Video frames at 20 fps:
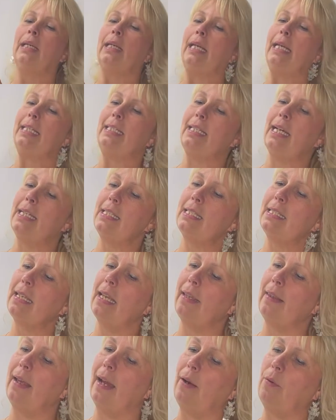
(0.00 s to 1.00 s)
It does
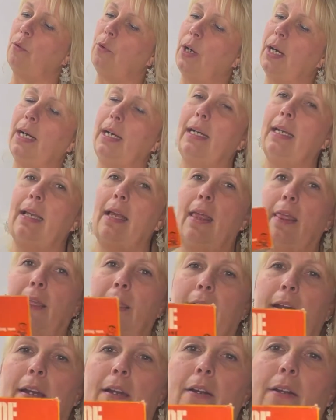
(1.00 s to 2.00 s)
say that right
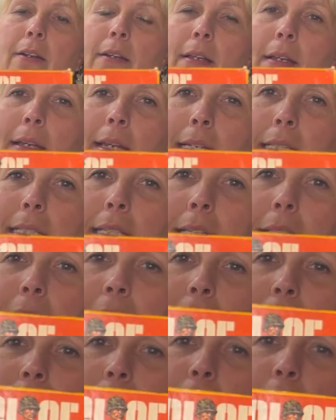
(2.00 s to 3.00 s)
there,
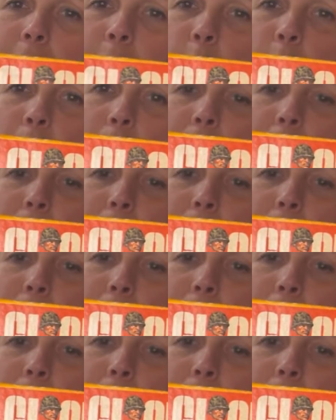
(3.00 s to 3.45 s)
1964.